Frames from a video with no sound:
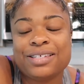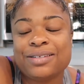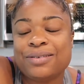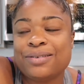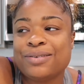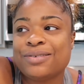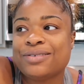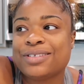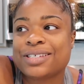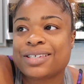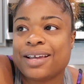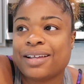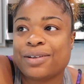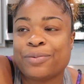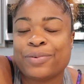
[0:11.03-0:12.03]
to just
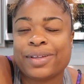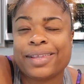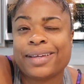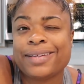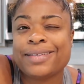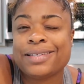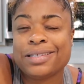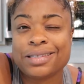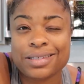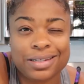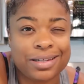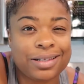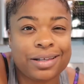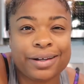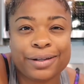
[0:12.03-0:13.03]
kind of really
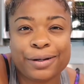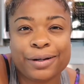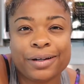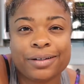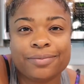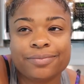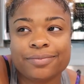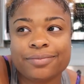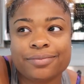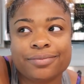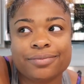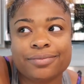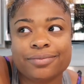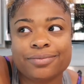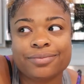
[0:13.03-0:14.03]
declutter
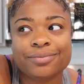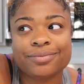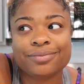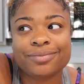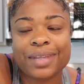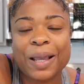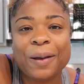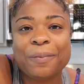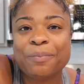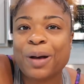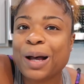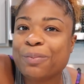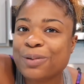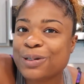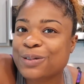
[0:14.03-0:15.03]

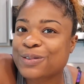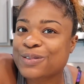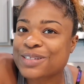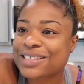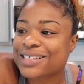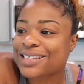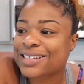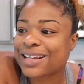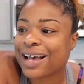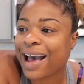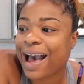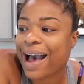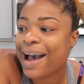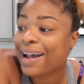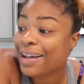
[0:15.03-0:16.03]
bubbles.
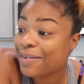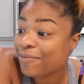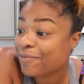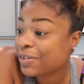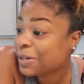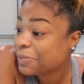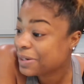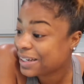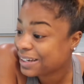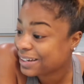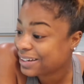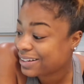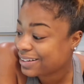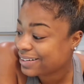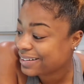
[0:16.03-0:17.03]
I am filming.